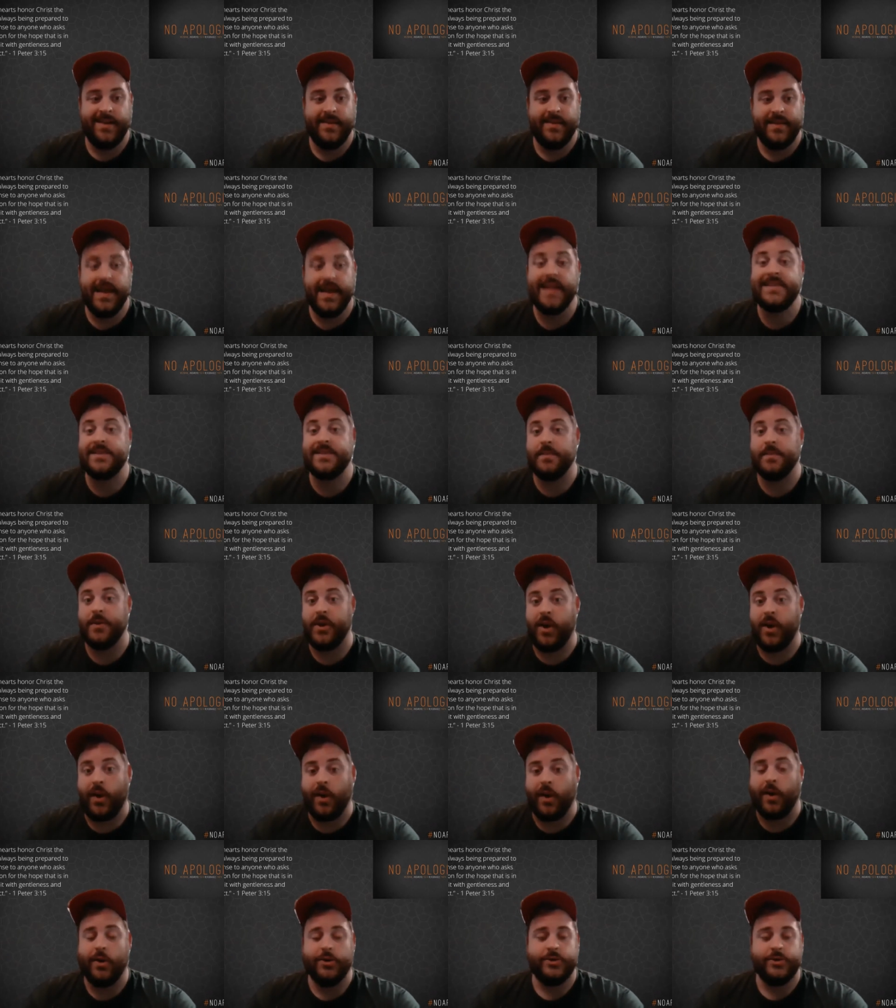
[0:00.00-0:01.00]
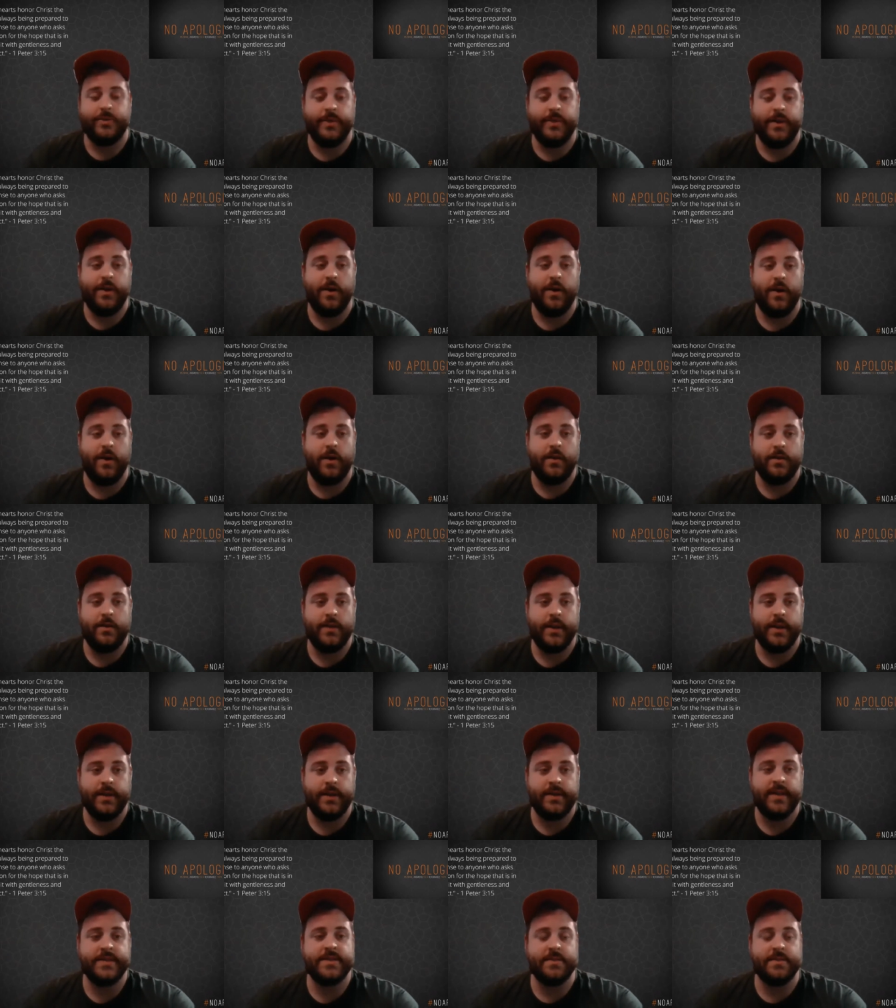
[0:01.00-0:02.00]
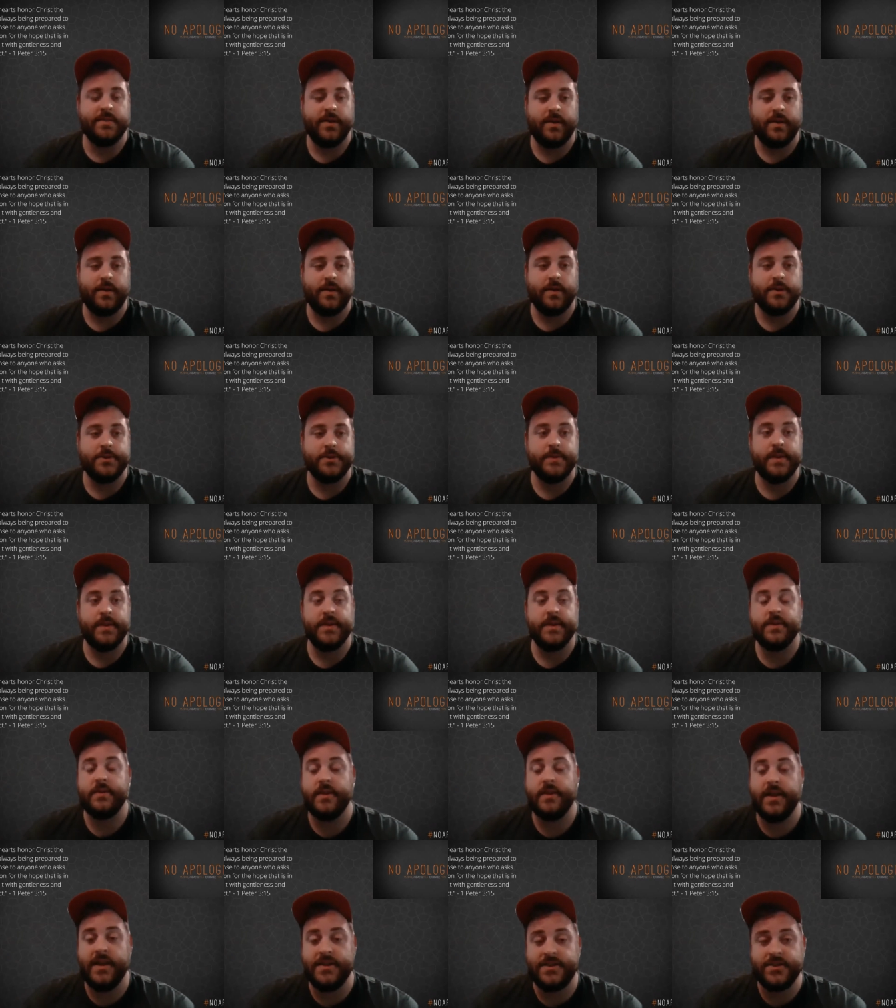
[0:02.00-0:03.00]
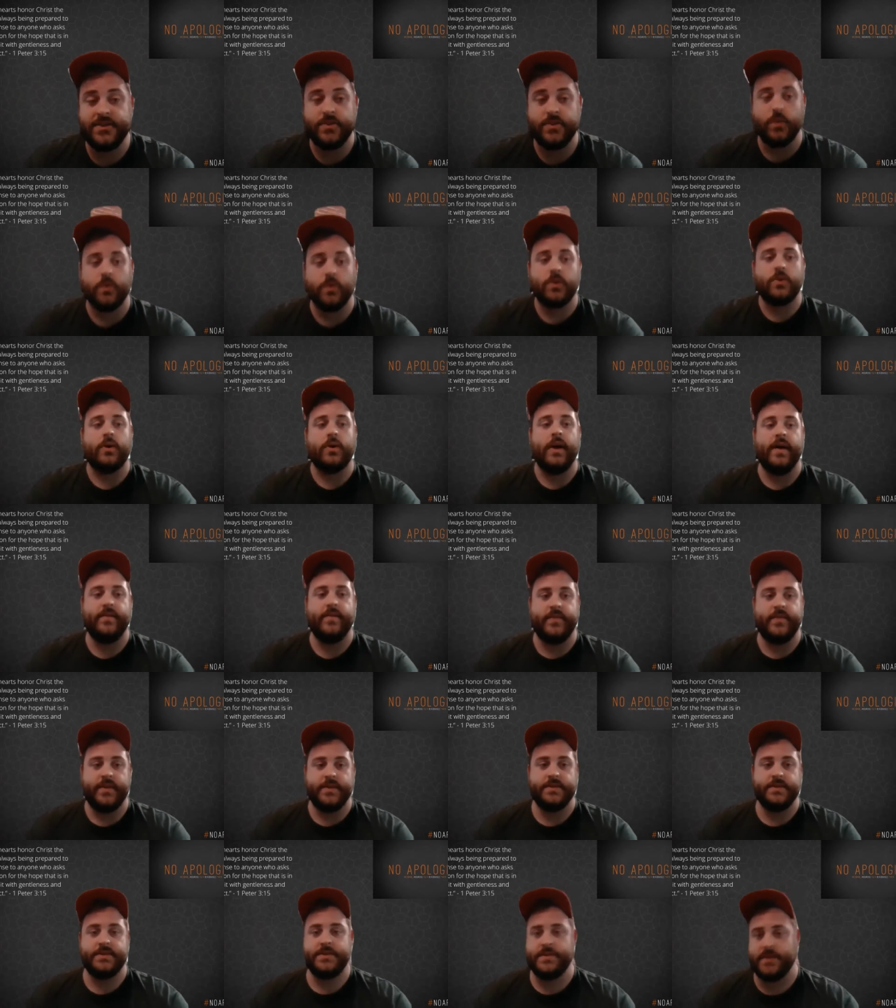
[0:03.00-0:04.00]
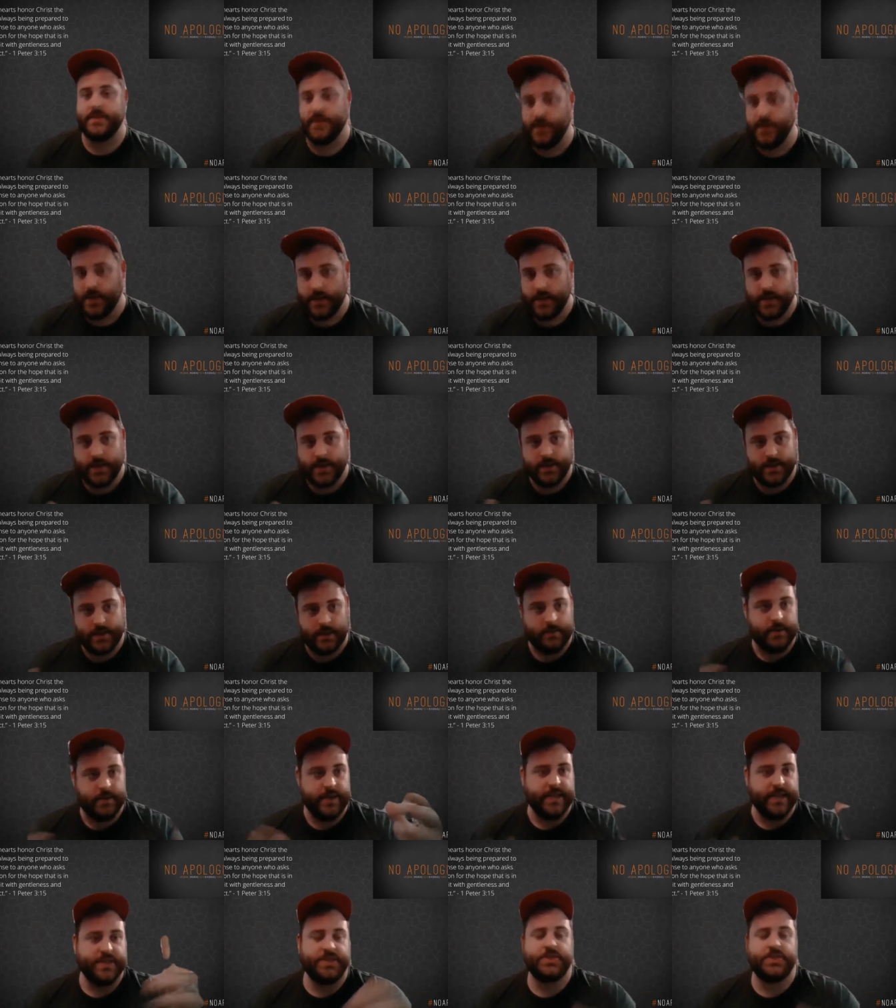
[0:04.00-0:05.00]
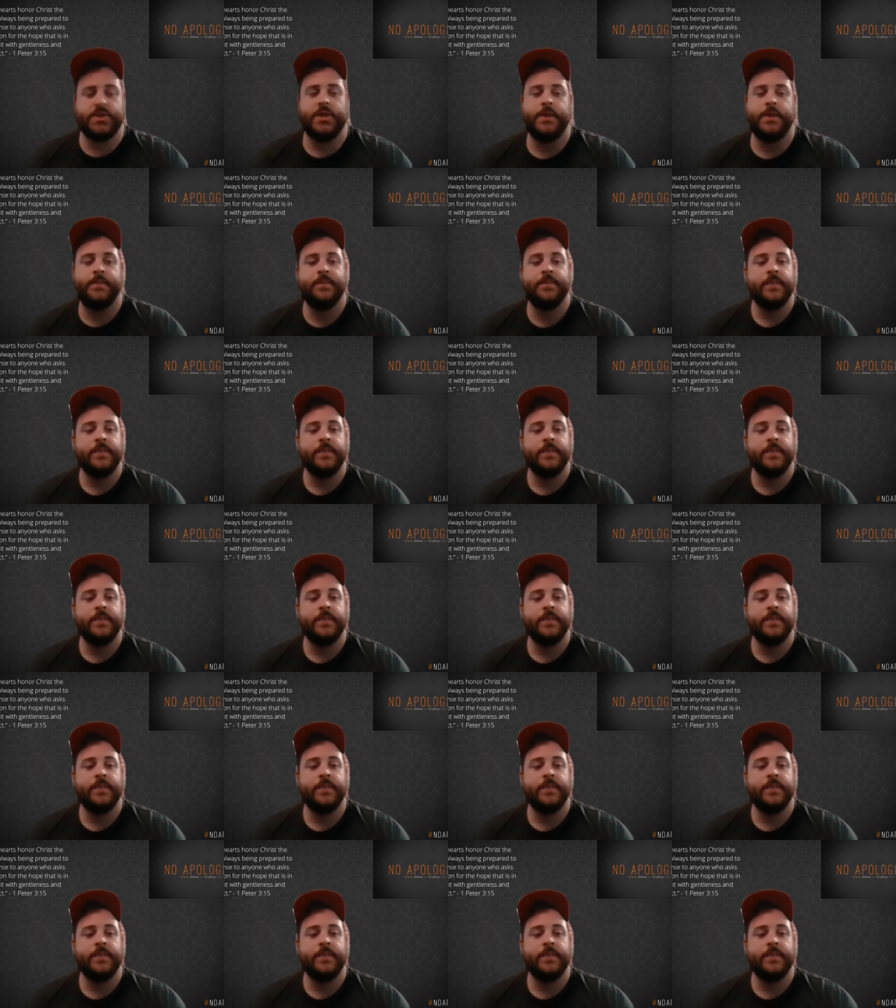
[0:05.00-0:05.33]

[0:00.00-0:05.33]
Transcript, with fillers: That's some encouragement, y'all. Like, that's some encouragement. The historical evidence, family history,